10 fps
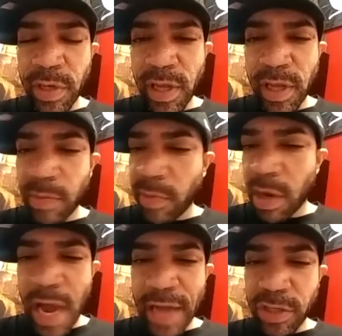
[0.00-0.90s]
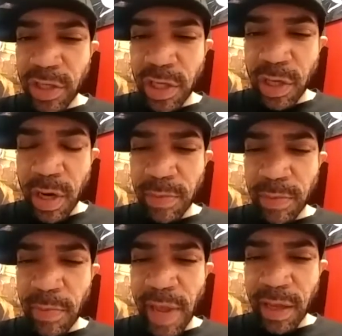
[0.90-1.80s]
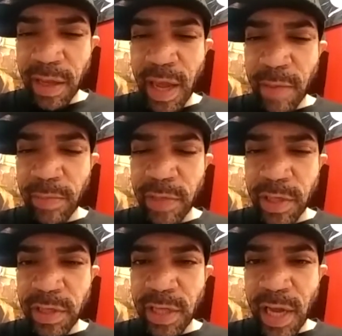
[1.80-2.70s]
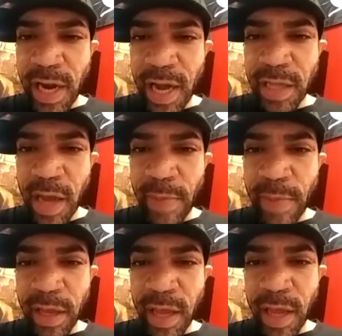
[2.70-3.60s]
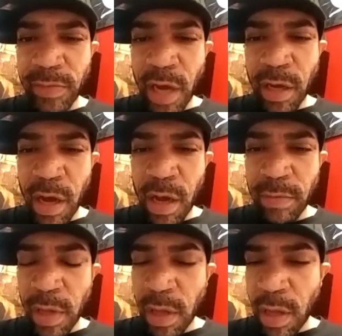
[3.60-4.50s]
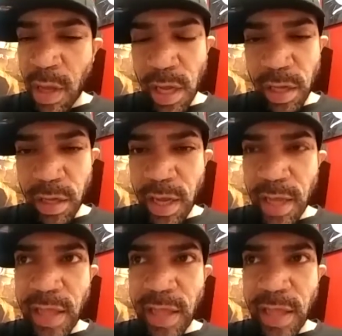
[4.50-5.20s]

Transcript: DM me on IG or hit up the Bandcamp, djdeadeye.bandcamp.com, and you could get that,